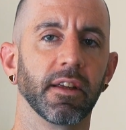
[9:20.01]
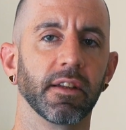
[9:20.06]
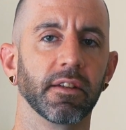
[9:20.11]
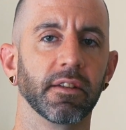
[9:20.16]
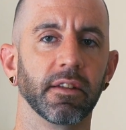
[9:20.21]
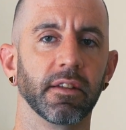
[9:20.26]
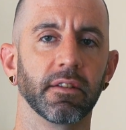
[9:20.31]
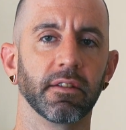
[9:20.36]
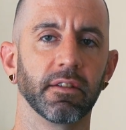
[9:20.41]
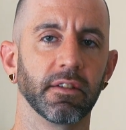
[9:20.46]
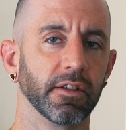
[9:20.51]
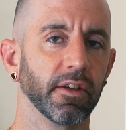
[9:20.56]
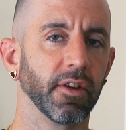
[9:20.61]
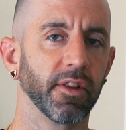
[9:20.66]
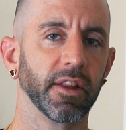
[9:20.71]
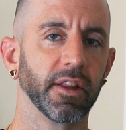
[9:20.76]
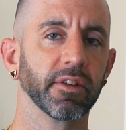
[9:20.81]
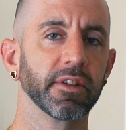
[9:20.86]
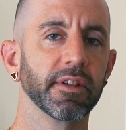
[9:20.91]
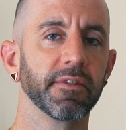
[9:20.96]
And,
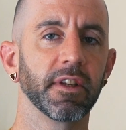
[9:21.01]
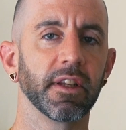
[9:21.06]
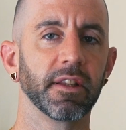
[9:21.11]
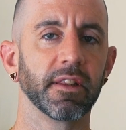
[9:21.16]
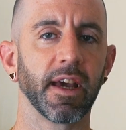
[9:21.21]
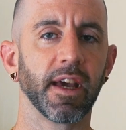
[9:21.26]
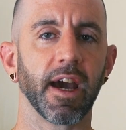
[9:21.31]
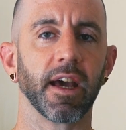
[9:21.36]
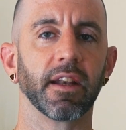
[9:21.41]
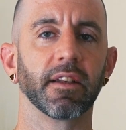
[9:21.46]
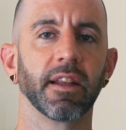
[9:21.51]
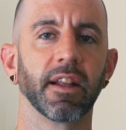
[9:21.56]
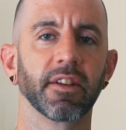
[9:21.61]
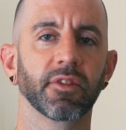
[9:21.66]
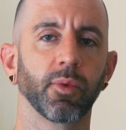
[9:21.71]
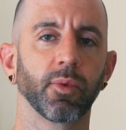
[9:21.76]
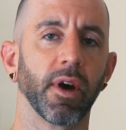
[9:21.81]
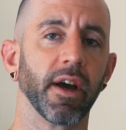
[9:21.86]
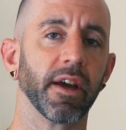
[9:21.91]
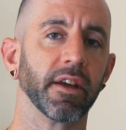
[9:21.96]
they leave it at that. And
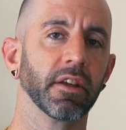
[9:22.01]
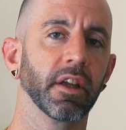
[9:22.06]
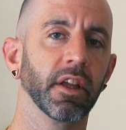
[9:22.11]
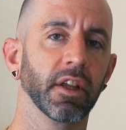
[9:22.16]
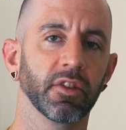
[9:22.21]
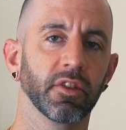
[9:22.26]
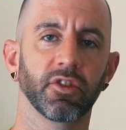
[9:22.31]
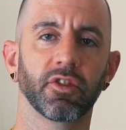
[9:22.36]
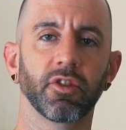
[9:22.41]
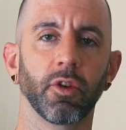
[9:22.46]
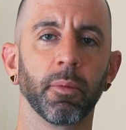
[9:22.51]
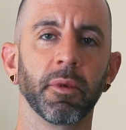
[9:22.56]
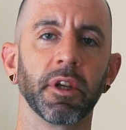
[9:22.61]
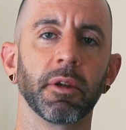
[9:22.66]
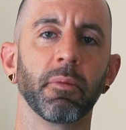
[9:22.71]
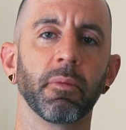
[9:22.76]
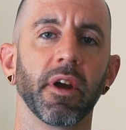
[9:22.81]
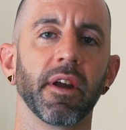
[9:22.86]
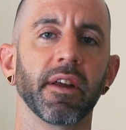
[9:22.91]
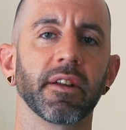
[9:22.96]
that's why so many
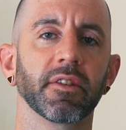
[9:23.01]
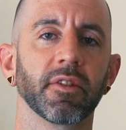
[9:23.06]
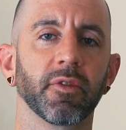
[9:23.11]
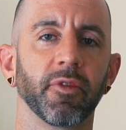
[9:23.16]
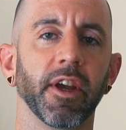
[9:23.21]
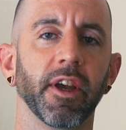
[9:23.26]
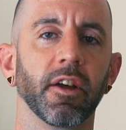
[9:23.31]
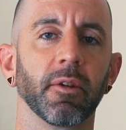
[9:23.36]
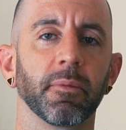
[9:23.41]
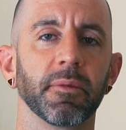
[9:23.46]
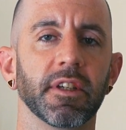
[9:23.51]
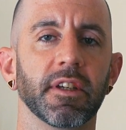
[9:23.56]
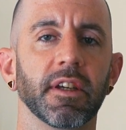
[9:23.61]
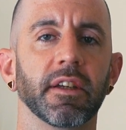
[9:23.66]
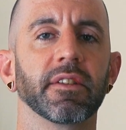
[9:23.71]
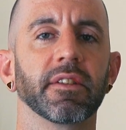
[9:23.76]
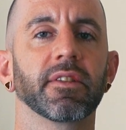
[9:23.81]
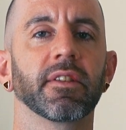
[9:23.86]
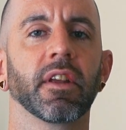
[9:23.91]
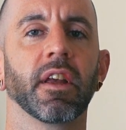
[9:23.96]
brands fail,
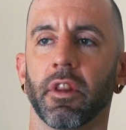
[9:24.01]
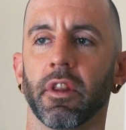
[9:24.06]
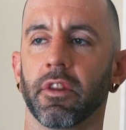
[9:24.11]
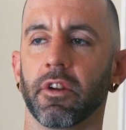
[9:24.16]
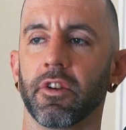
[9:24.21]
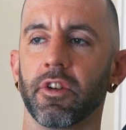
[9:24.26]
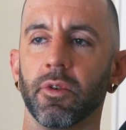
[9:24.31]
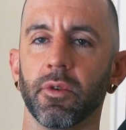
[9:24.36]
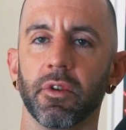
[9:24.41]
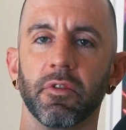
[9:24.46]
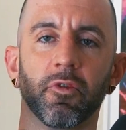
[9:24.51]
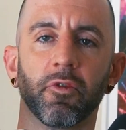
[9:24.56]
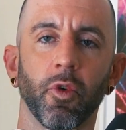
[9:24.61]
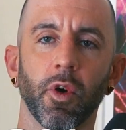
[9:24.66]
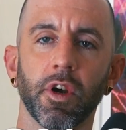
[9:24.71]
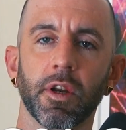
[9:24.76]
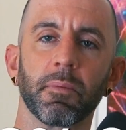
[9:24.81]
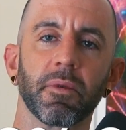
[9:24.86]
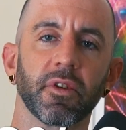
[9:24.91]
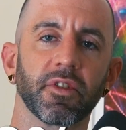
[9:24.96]
because they're doing
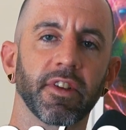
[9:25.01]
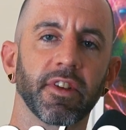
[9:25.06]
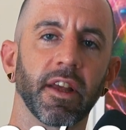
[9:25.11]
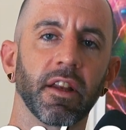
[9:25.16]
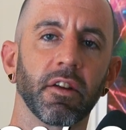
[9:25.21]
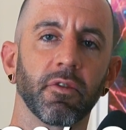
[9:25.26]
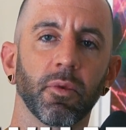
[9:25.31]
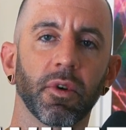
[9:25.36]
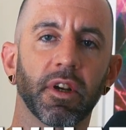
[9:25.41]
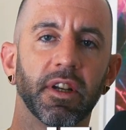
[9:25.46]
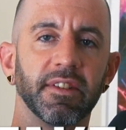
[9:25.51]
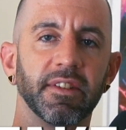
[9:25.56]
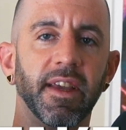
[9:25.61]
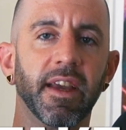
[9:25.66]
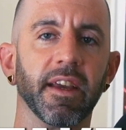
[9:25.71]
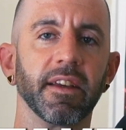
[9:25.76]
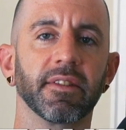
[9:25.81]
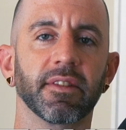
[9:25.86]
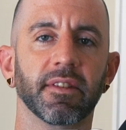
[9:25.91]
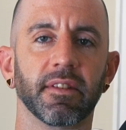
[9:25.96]
40% of what it
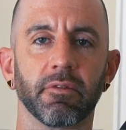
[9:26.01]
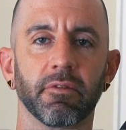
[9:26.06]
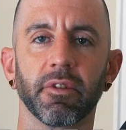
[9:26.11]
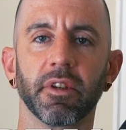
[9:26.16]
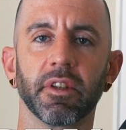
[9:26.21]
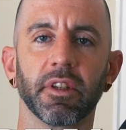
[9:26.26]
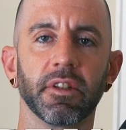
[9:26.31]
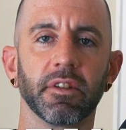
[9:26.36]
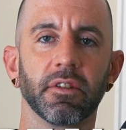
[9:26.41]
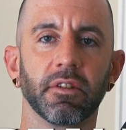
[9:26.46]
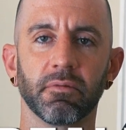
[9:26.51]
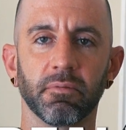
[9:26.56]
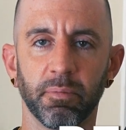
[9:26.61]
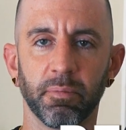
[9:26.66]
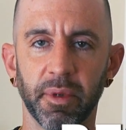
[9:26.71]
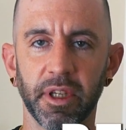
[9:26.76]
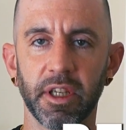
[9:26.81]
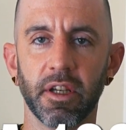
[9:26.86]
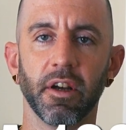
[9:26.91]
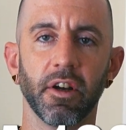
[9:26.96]
takes to really
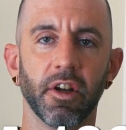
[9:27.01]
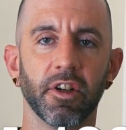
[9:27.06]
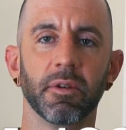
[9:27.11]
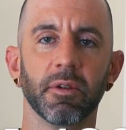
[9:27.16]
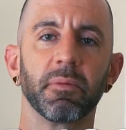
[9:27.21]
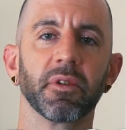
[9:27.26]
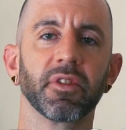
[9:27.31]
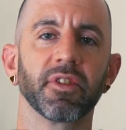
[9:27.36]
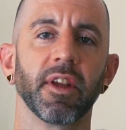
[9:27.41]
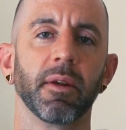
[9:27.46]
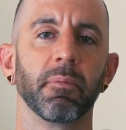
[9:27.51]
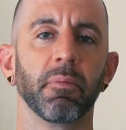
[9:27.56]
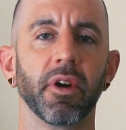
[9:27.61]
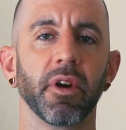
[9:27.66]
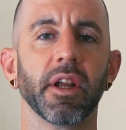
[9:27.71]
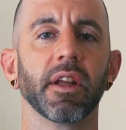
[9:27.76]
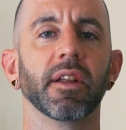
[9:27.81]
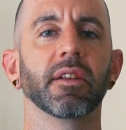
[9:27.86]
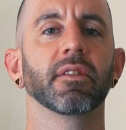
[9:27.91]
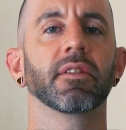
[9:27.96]
be 100%
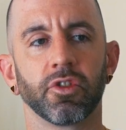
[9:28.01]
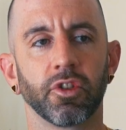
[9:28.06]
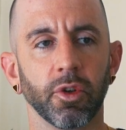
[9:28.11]
brand.